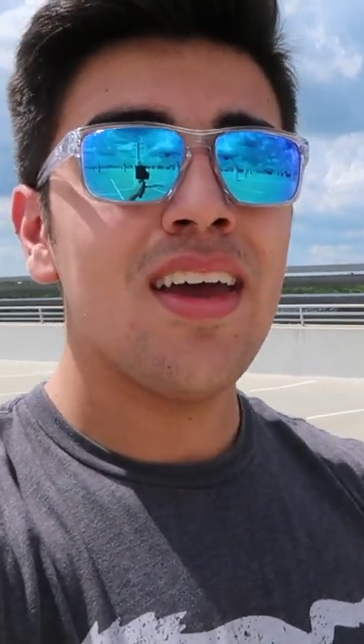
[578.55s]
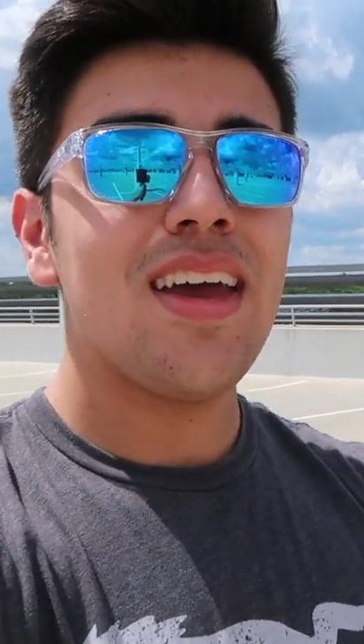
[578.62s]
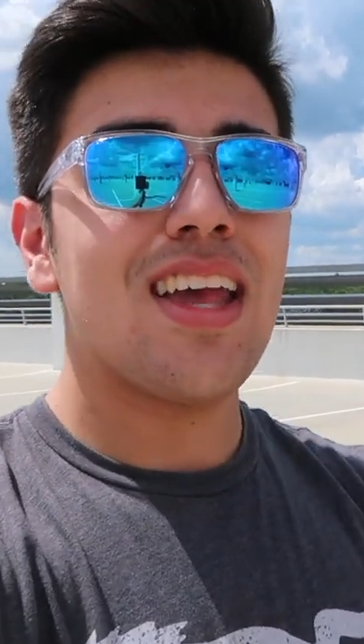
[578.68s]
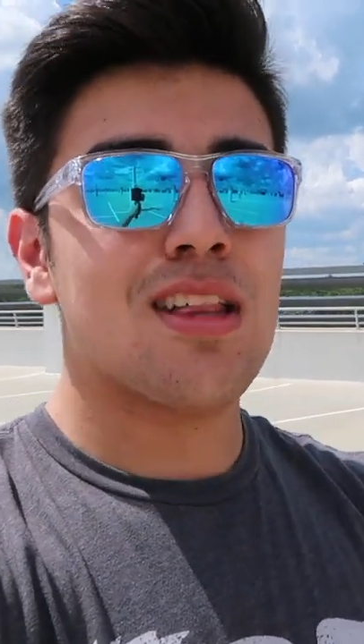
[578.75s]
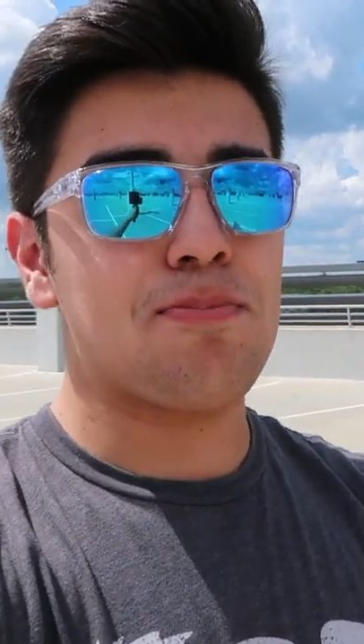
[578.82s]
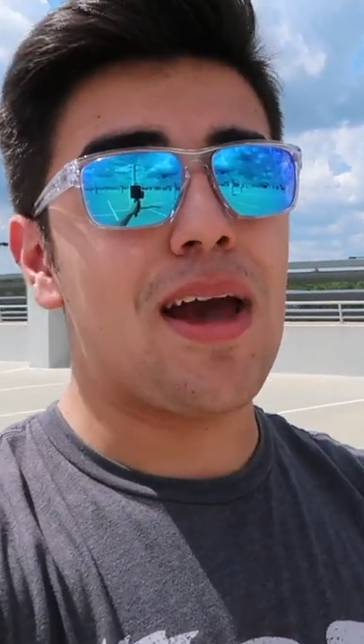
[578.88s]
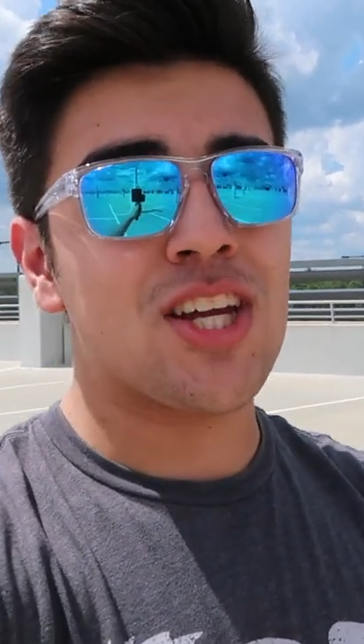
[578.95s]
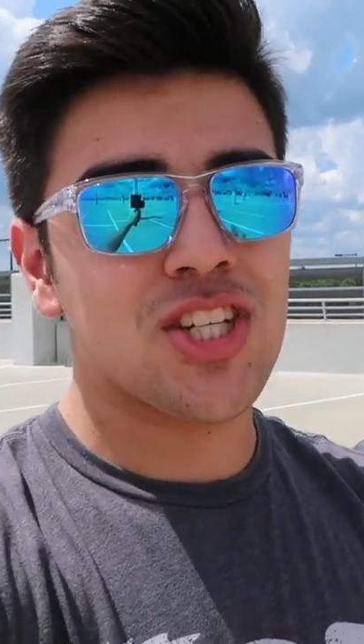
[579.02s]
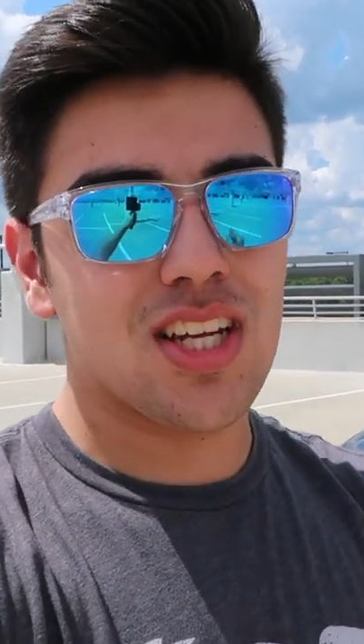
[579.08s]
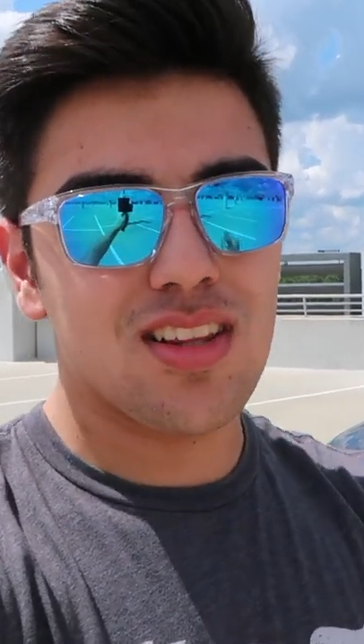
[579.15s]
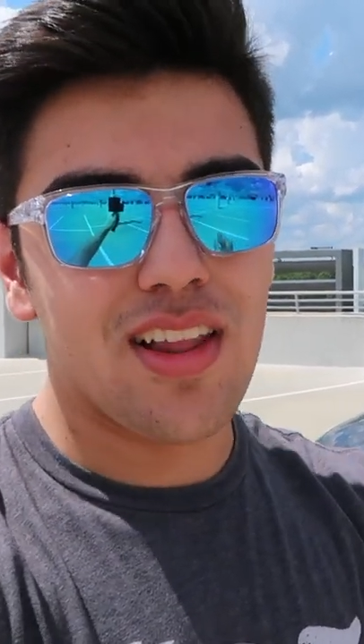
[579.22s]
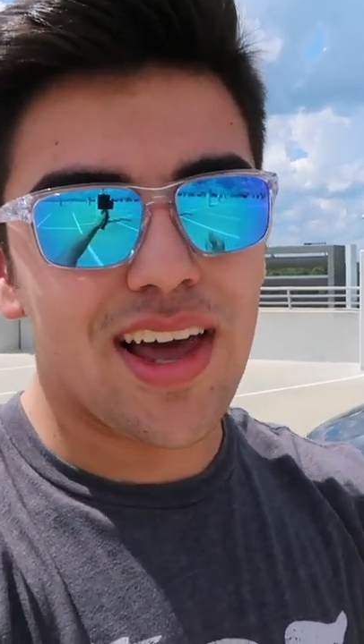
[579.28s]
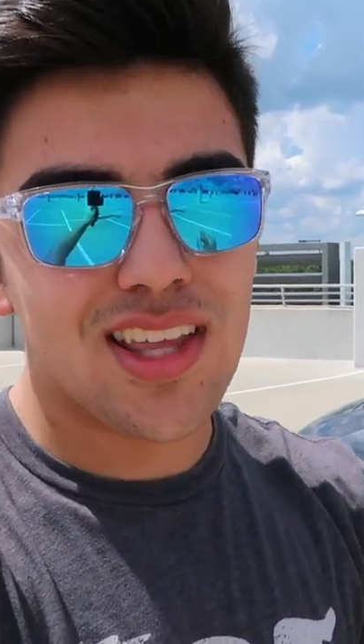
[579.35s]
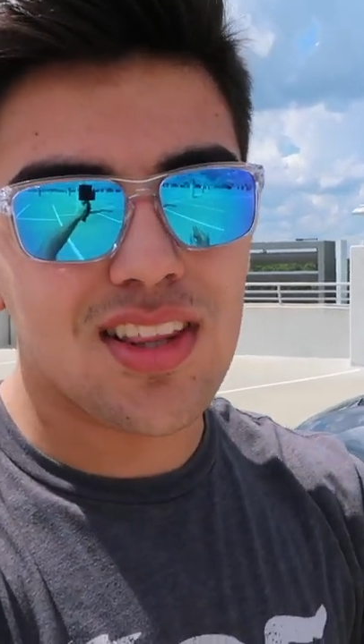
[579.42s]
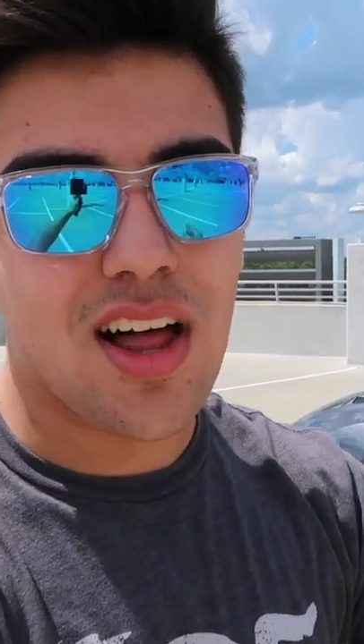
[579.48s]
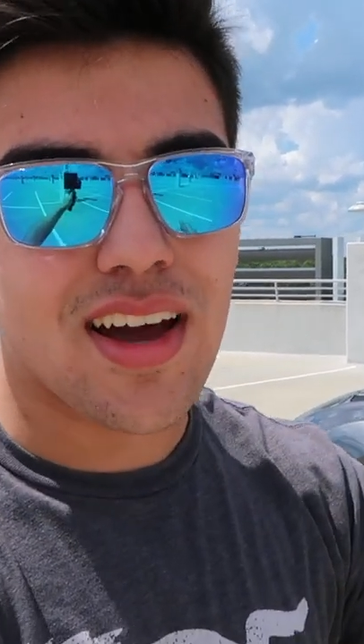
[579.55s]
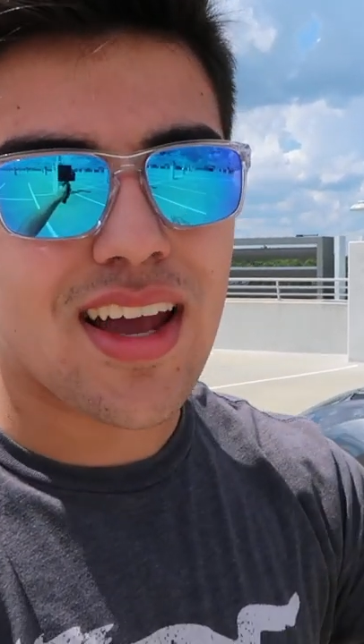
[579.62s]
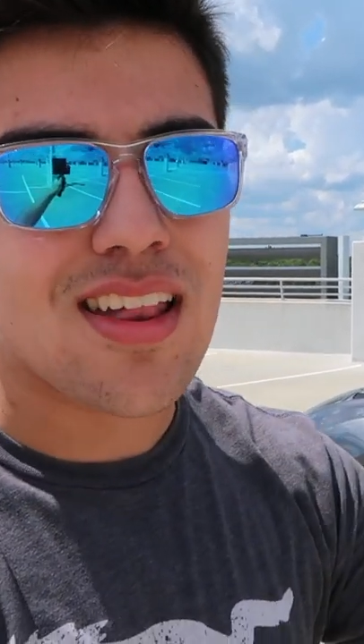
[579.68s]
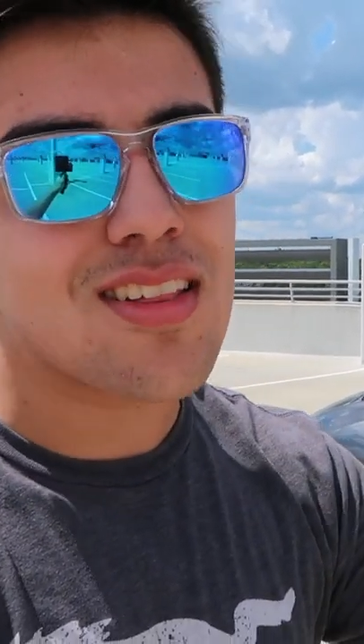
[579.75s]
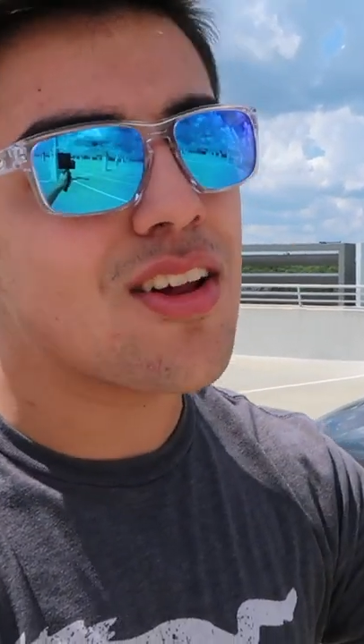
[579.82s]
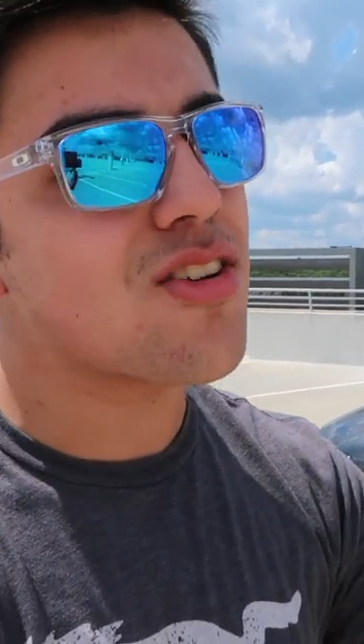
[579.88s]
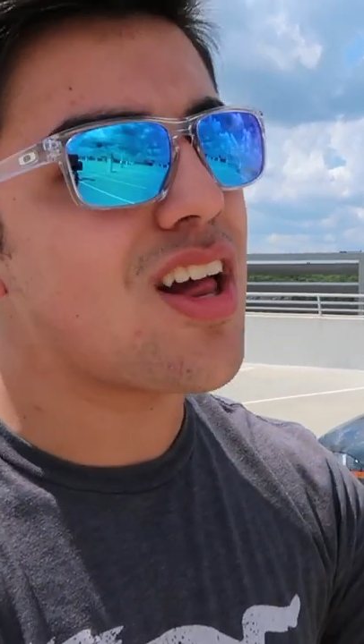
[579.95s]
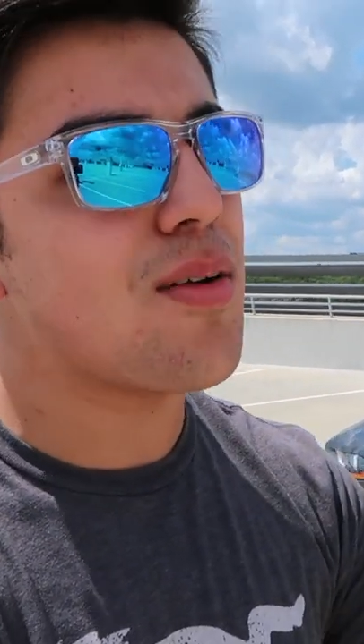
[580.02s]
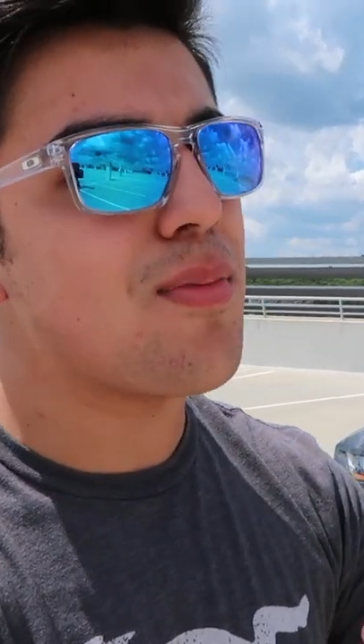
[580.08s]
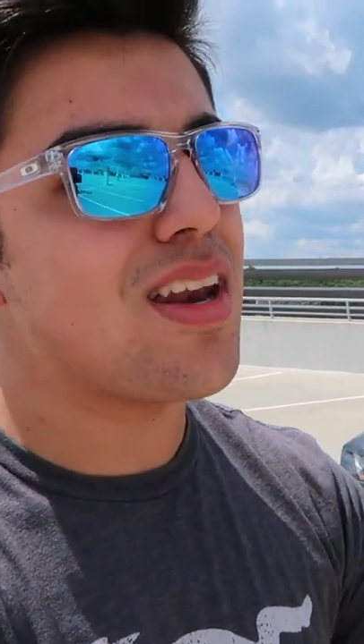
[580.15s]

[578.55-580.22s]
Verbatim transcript: especially line lock, as there's not